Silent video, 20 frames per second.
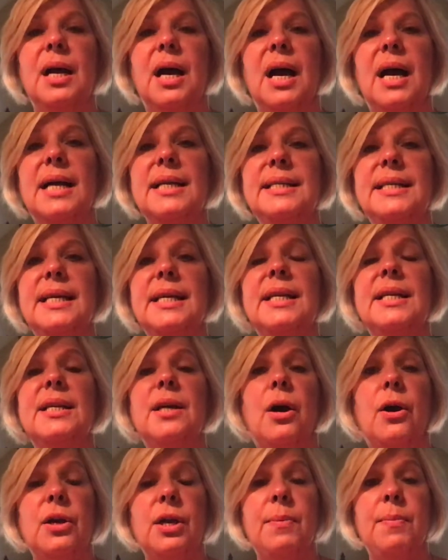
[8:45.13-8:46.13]
I did a
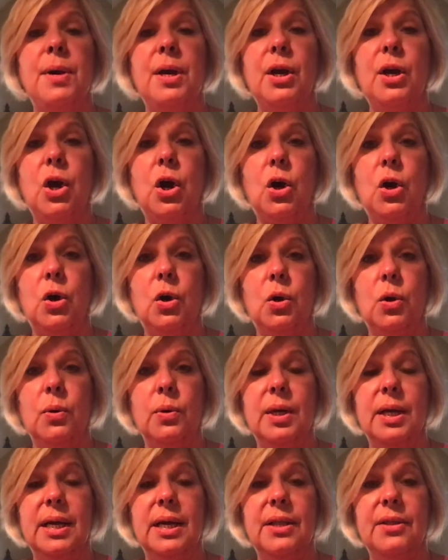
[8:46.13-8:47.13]
document
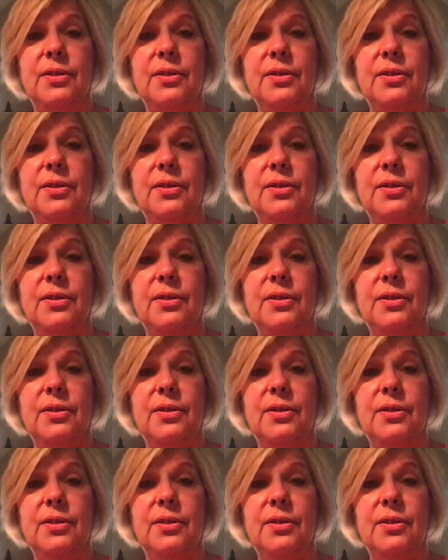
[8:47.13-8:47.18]
called